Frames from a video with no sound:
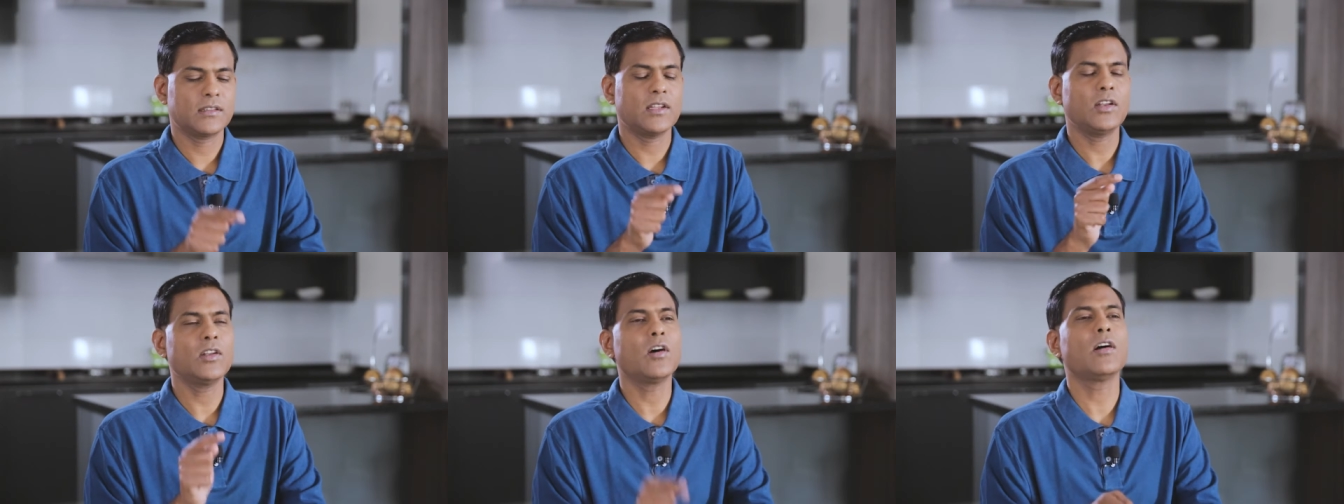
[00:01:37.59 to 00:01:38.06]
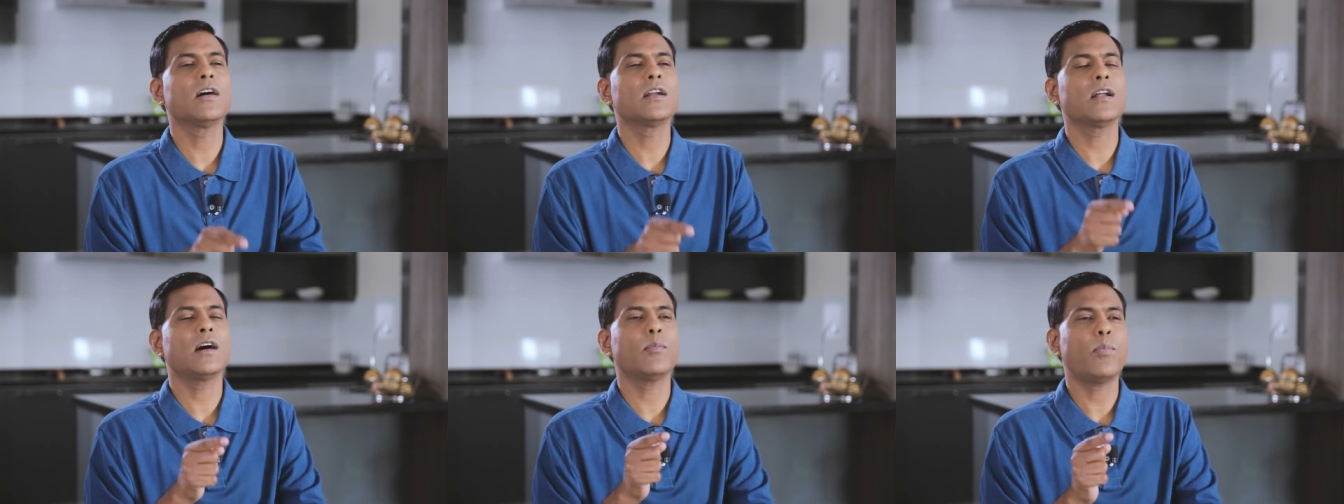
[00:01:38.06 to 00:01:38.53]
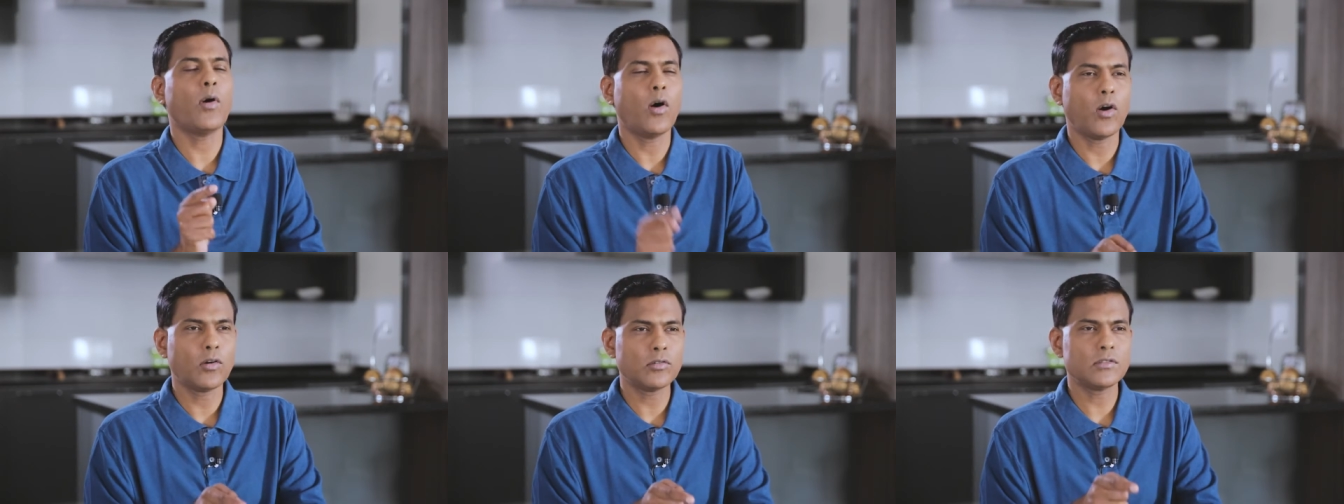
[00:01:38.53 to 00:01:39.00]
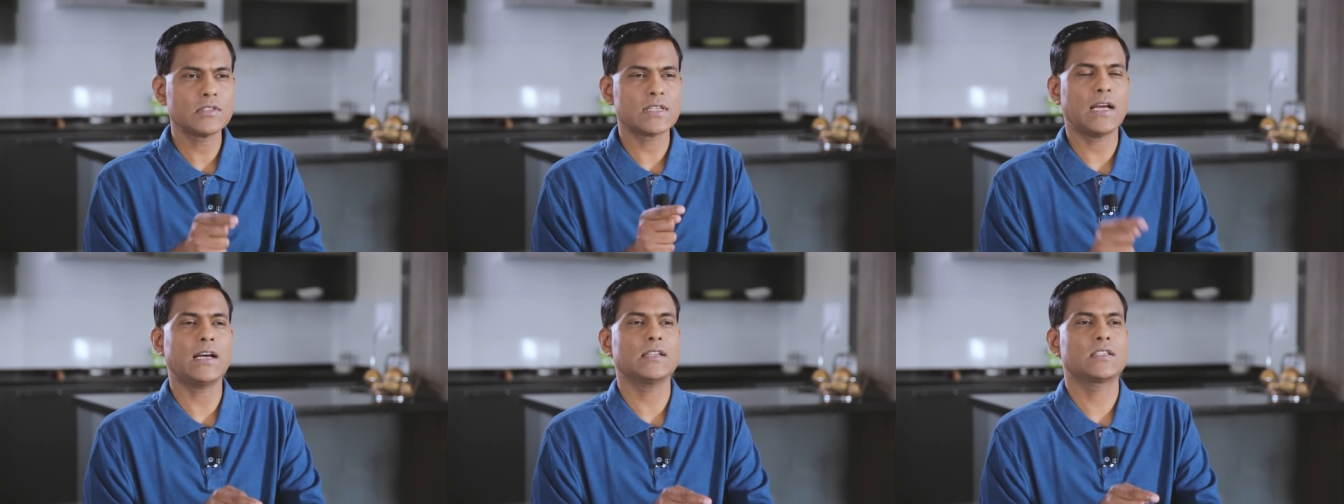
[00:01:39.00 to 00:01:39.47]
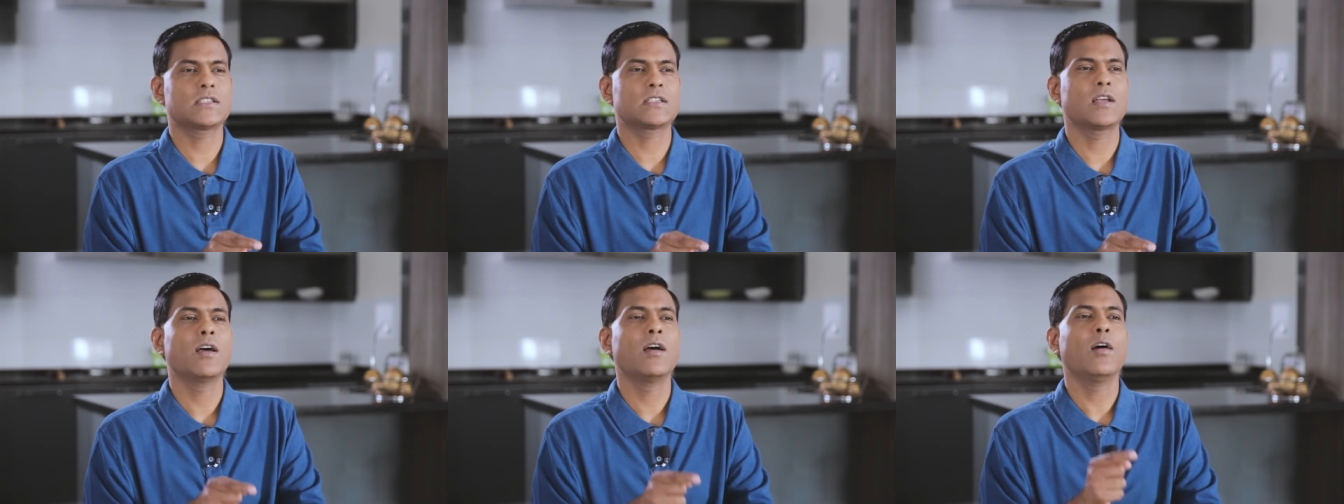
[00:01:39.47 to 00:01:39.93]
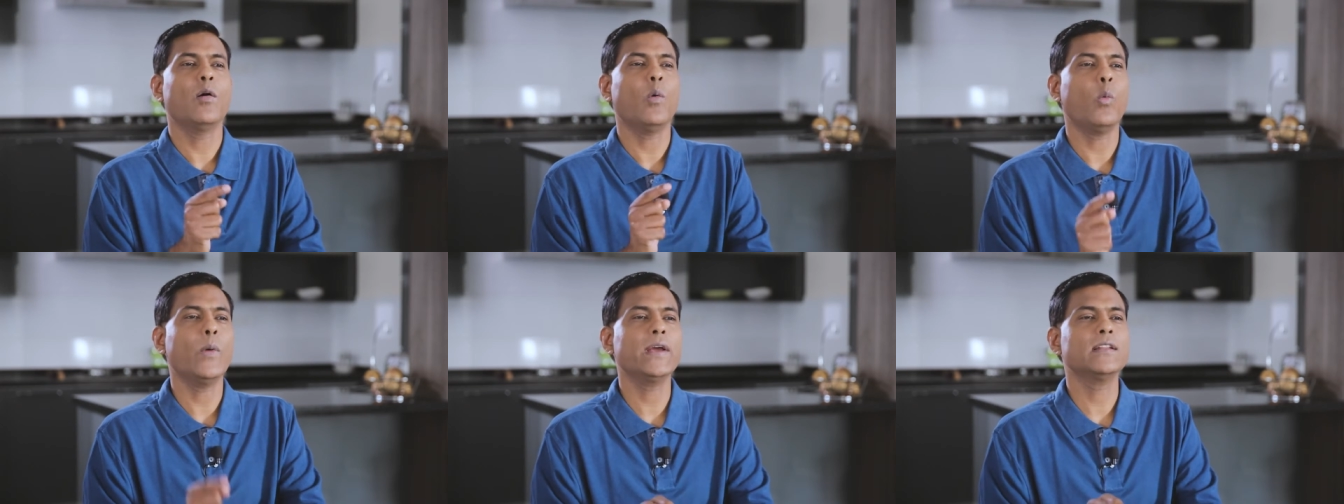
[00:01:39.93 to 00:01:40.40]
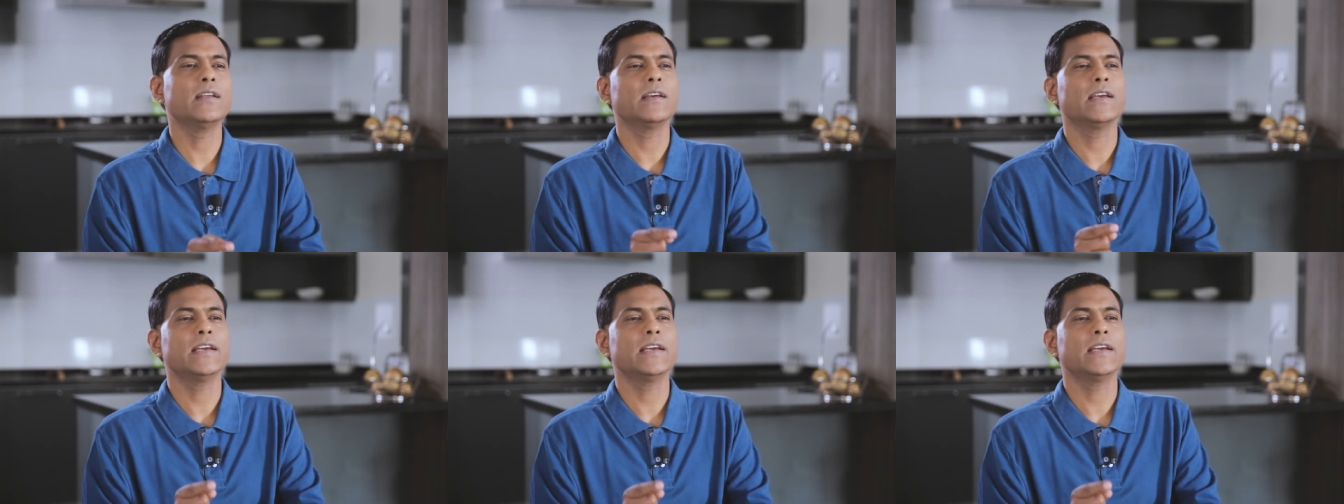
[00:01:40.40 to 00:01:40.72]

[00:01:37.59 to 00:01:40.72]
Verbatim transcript: the Lord upholds us with